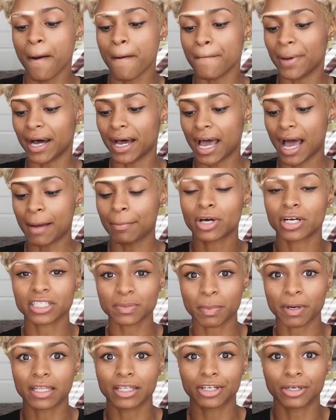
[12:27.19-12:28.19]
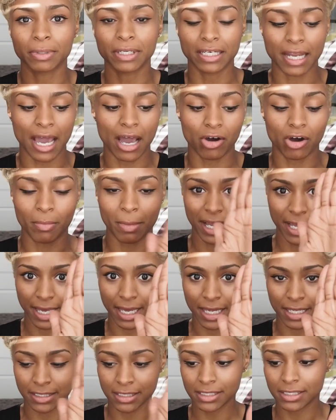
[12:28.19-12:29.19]
But I'm going to spray a little bit now on my
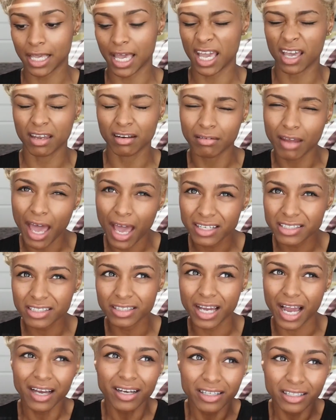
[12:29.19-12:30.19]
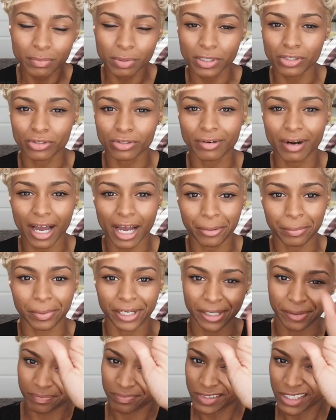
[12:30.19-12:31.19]
hands. And actually, I could put it throughout,
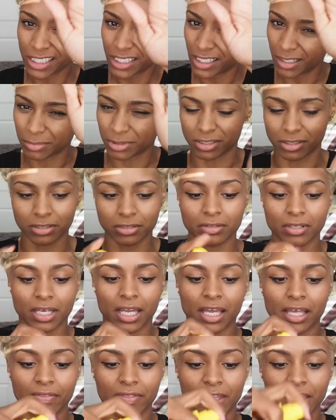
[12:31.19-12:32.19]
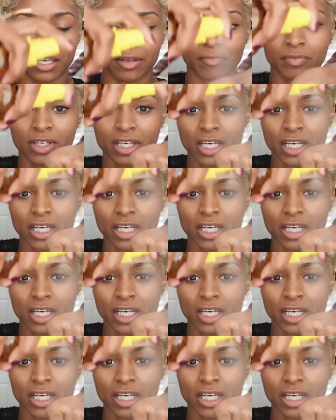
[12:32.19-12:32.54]
but I'm just going to do the hand thing.